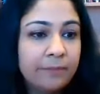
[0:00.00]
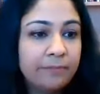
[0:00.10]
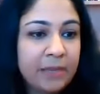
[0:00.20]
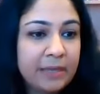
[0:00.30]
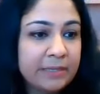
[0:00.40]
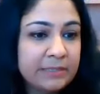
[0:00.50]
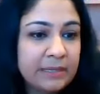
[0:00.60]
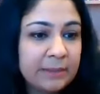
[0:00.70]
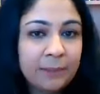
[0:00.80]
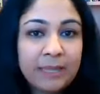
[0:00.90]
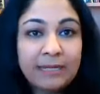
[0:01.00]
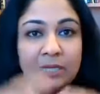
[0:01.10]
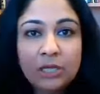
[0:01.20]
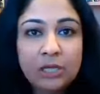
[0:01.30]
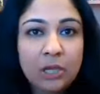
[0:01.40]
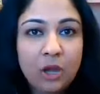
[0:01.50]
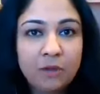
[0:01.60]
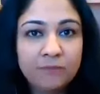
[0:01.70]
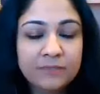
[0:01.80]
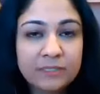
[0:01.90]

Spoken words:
Because there are plenty of